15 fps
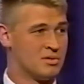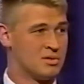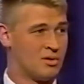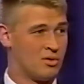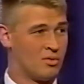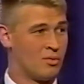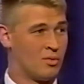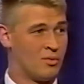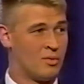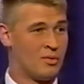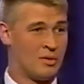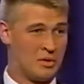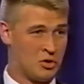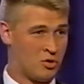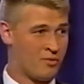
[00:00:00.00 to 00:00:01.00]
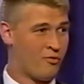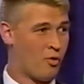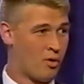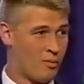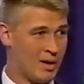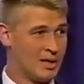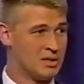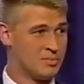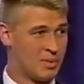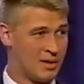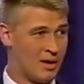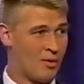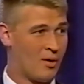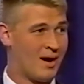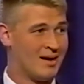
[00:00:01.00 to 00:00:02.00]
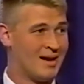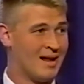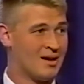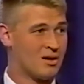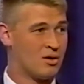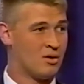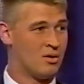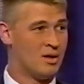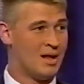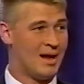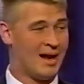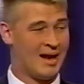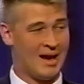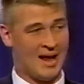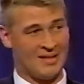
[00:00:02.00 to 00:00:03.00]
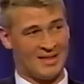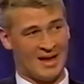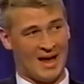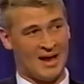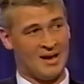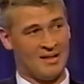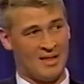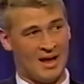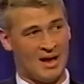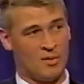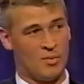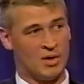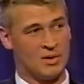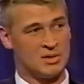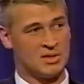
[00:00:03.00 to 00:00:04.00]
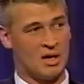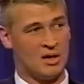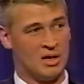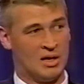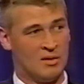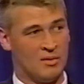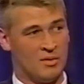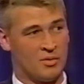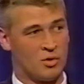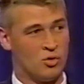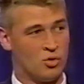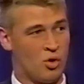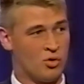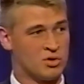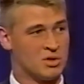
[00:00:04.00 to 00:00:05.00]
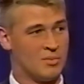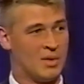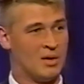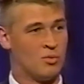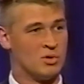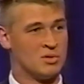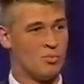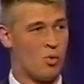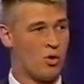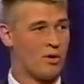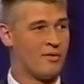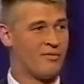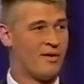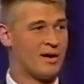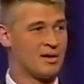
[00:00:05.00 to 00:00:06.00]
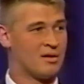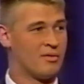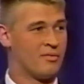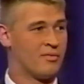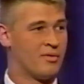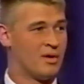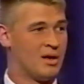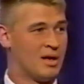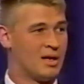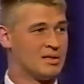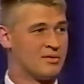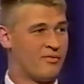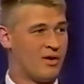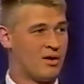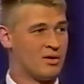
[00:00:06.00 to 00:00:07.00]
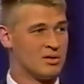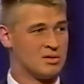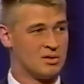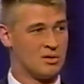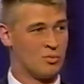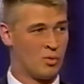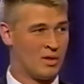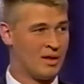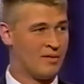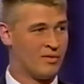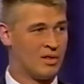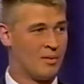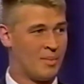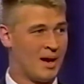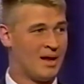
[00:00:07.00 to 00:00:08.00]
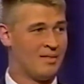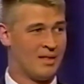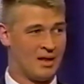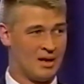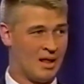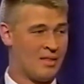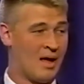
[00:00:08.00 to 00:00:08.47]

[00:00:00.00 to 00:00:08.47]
So it took 4 weeks, but they were identical. And at the end of the 8-week study, glucosamine was more effective as far as relieving the pain than the